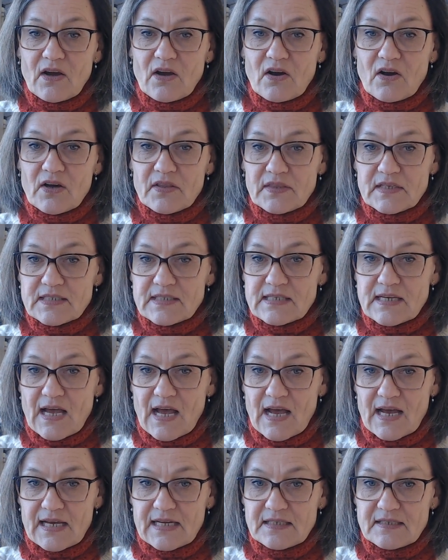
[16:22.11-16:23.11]
on the
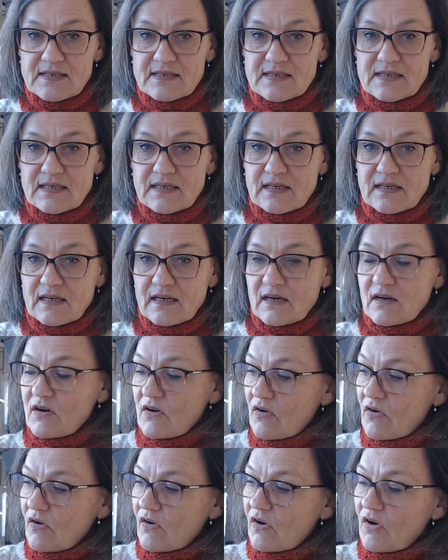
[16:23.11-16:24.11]
sides
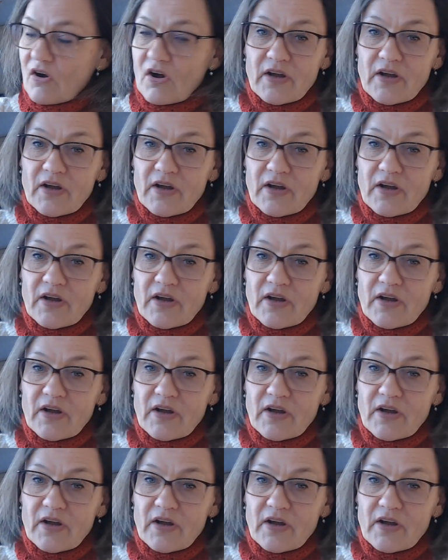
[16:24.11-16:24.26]
or